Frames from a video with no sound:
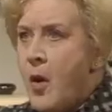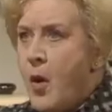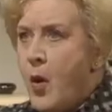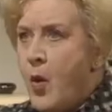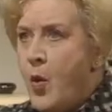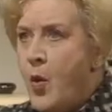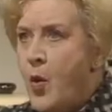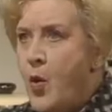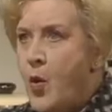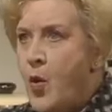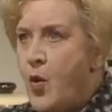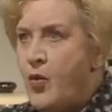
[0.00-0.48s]

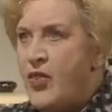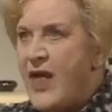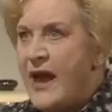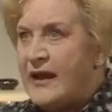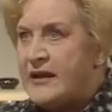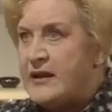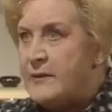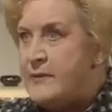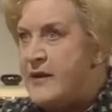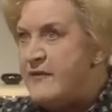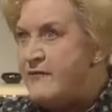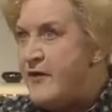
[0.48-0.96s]
oh, that
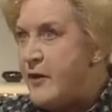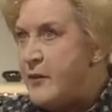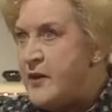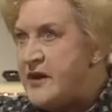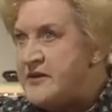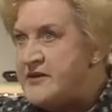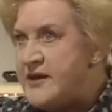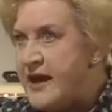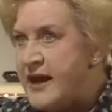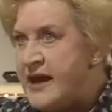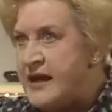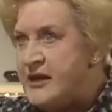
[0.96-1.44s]
can be very
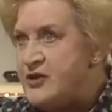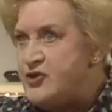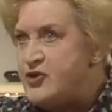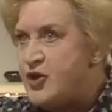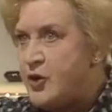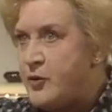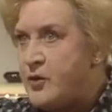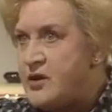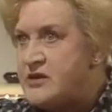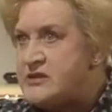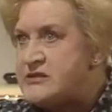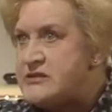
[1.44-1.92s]

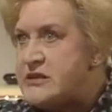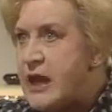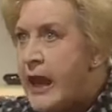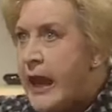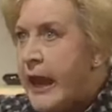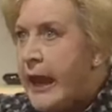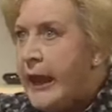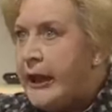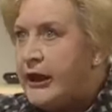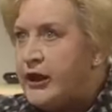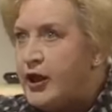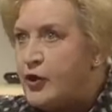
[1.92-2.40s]
dangerous.
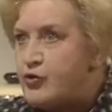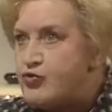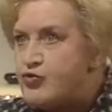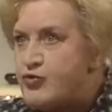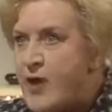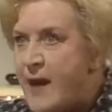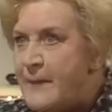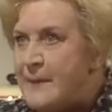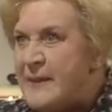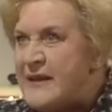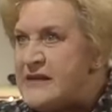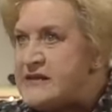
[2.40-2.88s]
It can
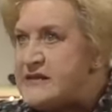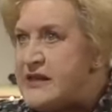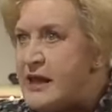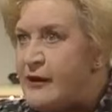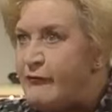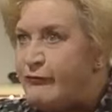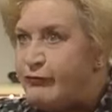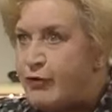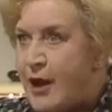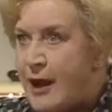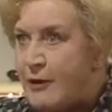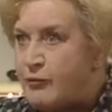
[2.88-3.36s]
wrap
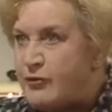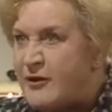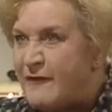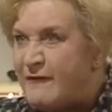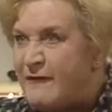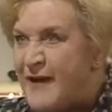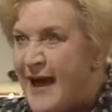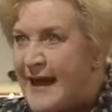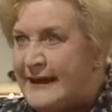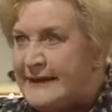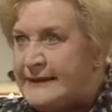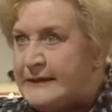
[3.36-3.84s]
itself round a
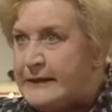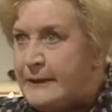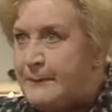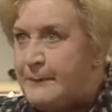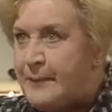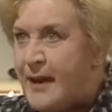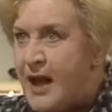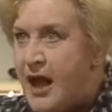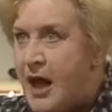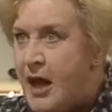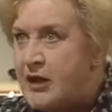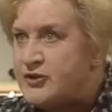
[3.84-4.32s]
vital
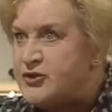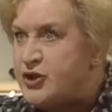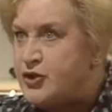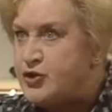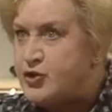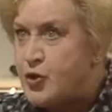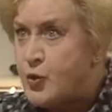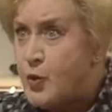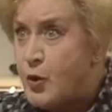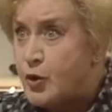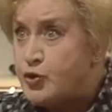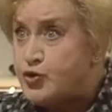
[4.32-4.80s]
part and
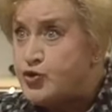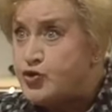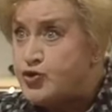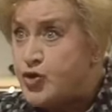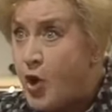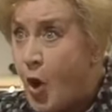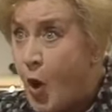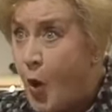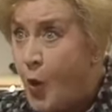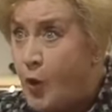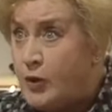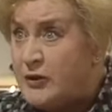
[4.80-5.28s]
do
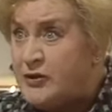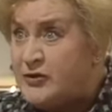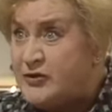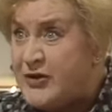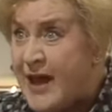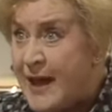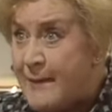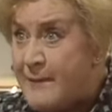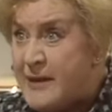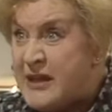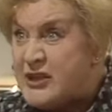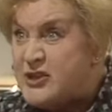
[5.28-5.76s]
untold
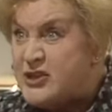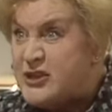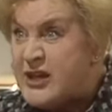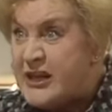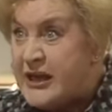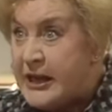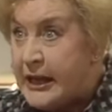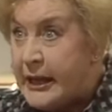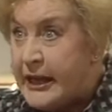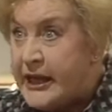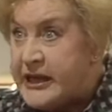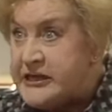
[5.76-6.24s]
damage
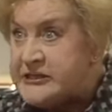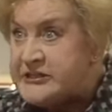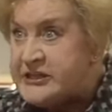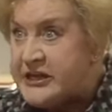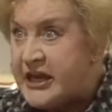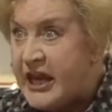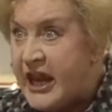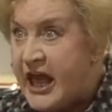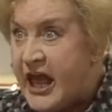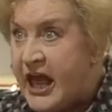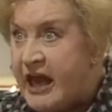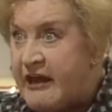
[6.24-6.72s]
in later
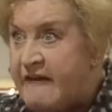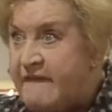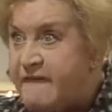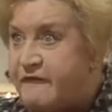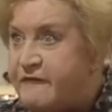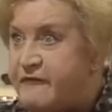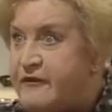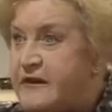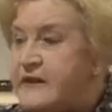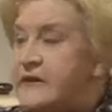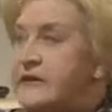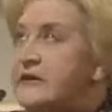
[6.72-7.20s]

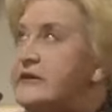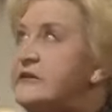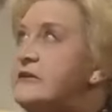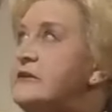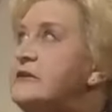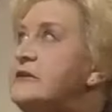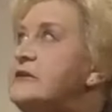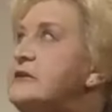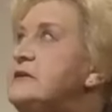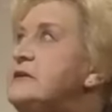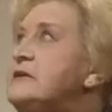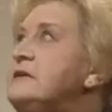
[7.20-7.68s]
life.
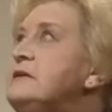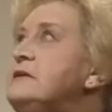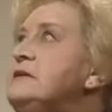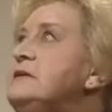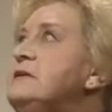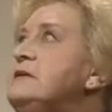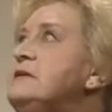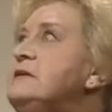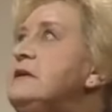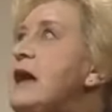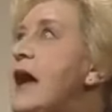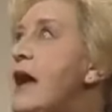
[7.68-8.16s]

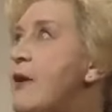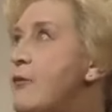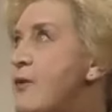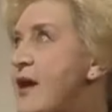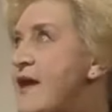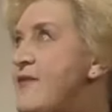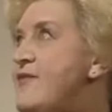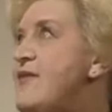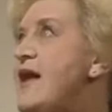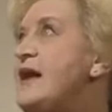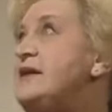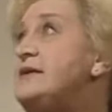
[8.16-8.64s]
I
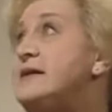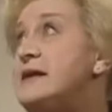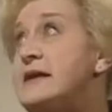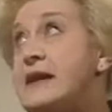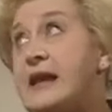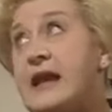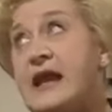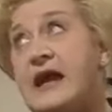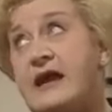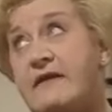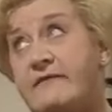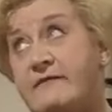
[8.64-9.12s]
read that in
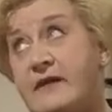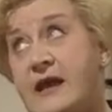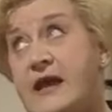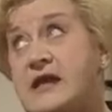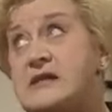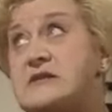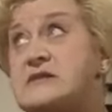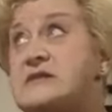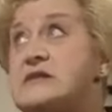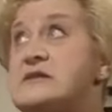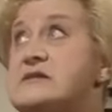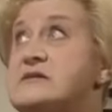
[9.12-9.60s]
live
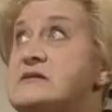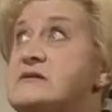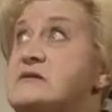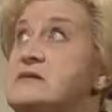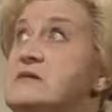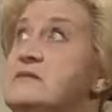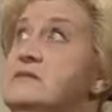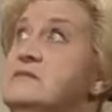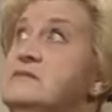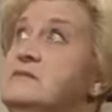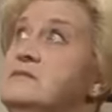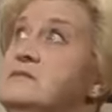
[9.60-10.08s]

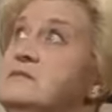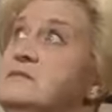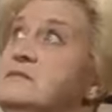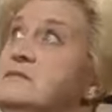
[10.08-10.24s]
letters. This